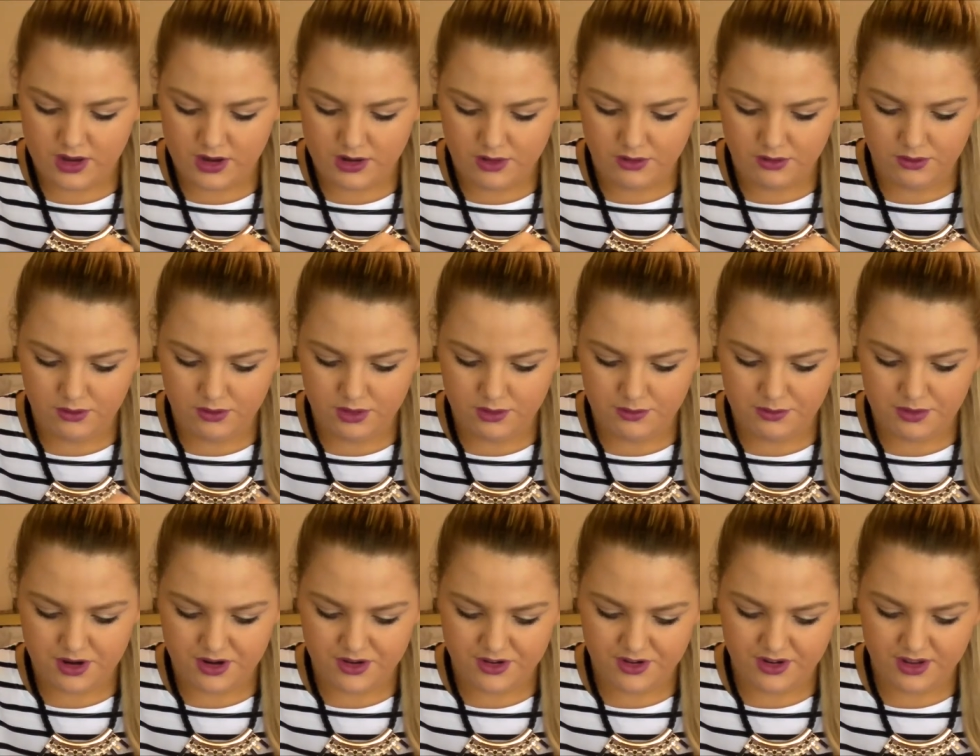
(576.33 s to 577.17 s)
Oh, the
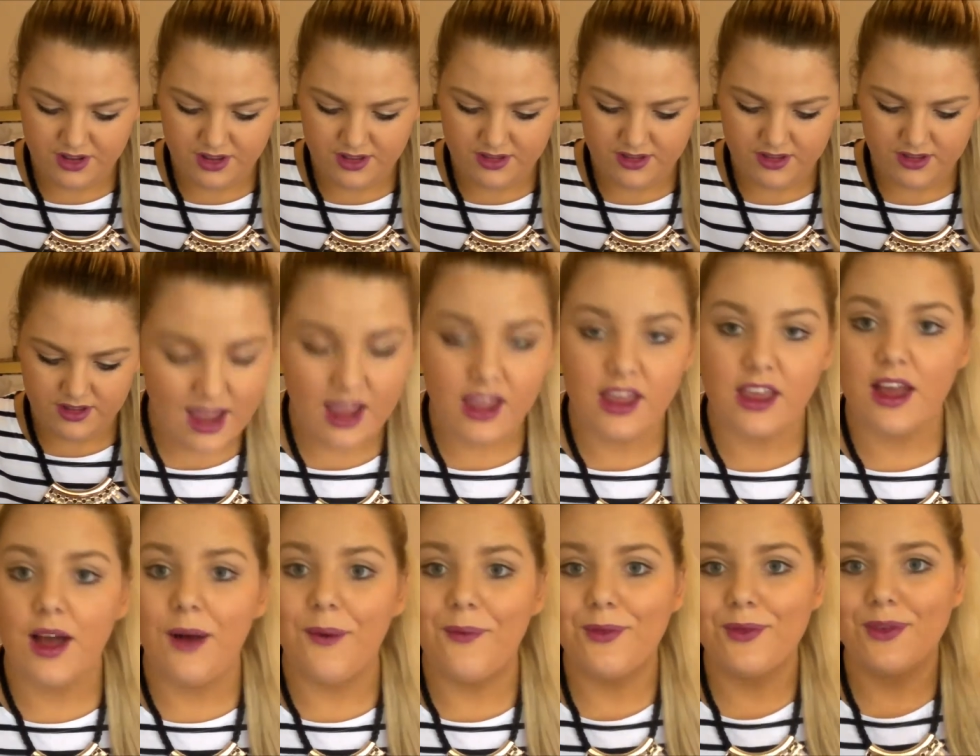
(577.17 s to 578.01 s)
brush is... It
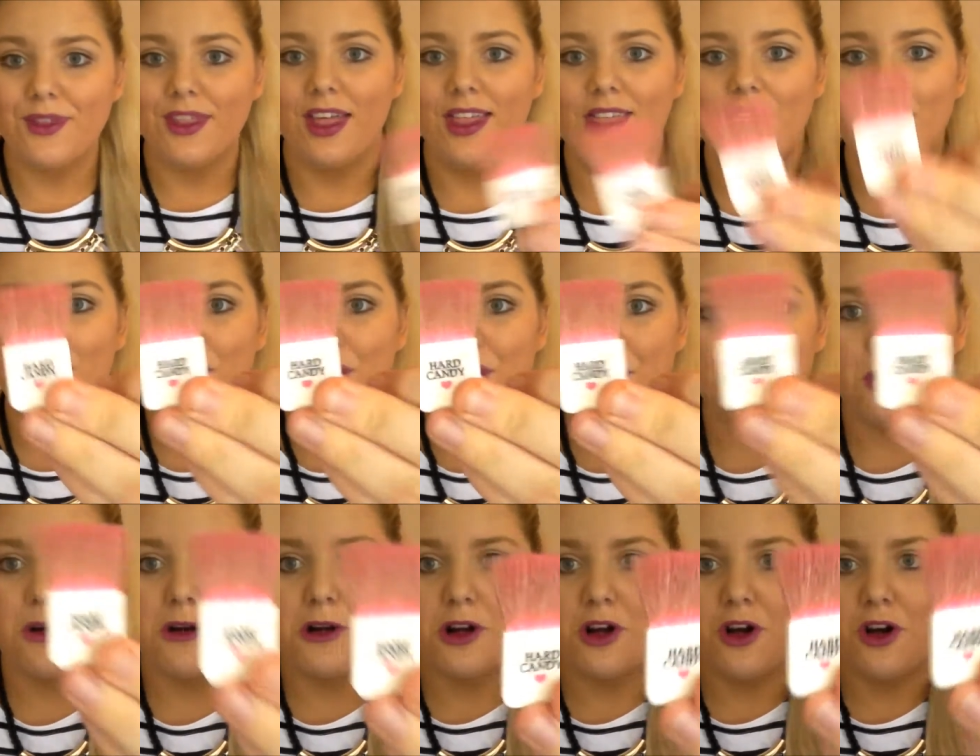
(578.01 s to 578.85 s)
comes with a
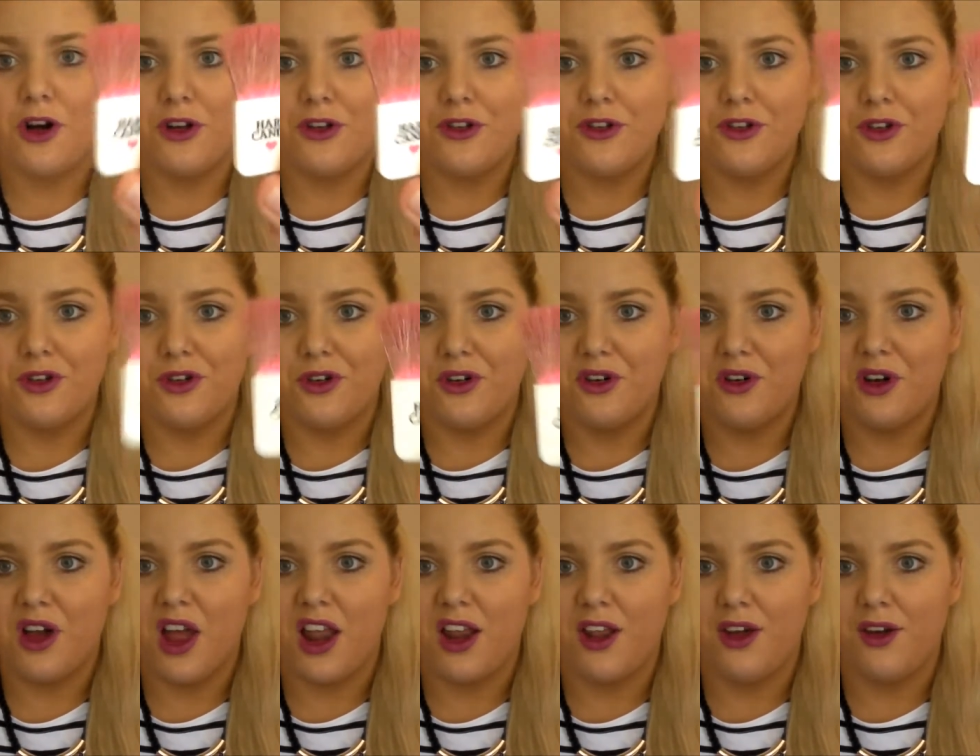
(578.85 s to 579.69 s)
little contour
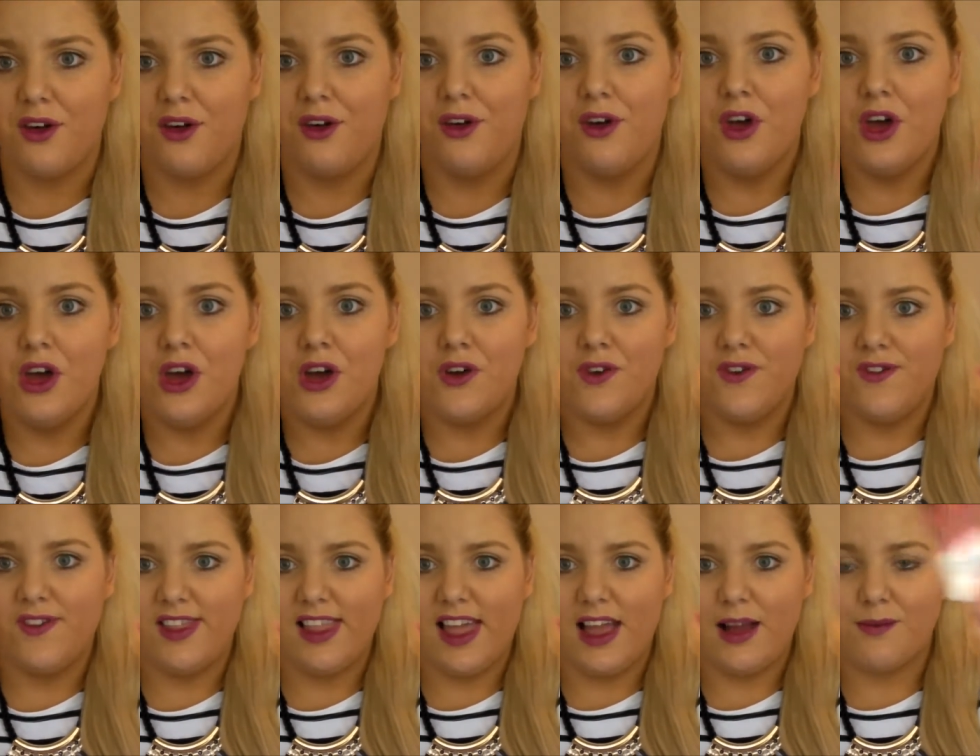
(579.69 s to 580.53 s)
kind of
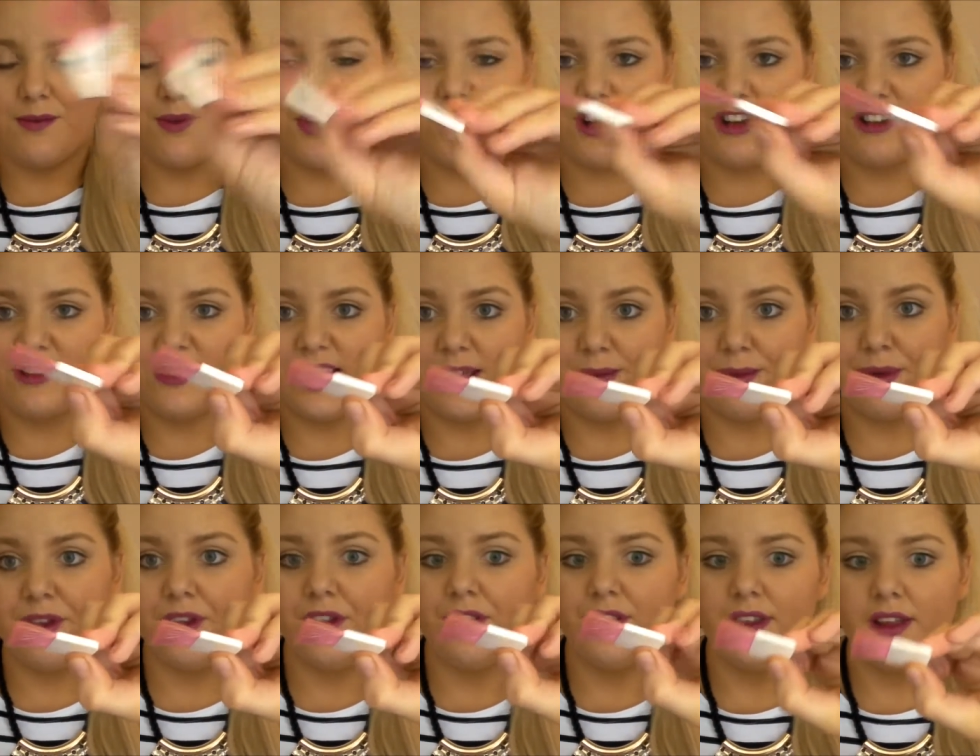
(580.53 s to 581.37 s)
flat brush that I've
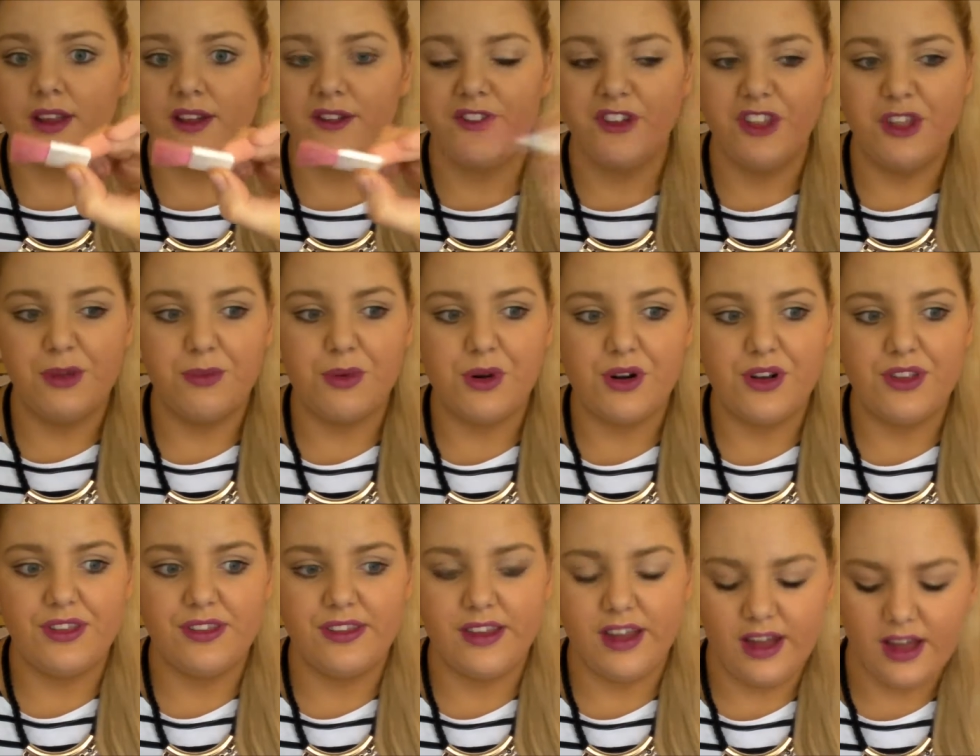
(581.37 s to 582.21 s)
been using for the
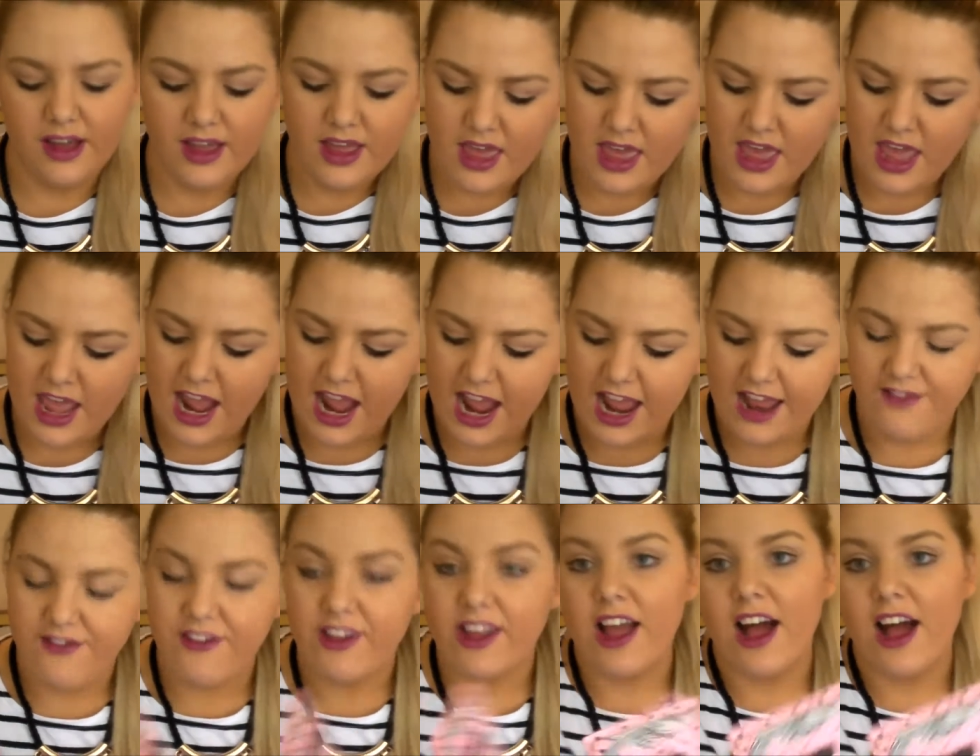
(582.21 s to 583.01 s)
bronzer, and the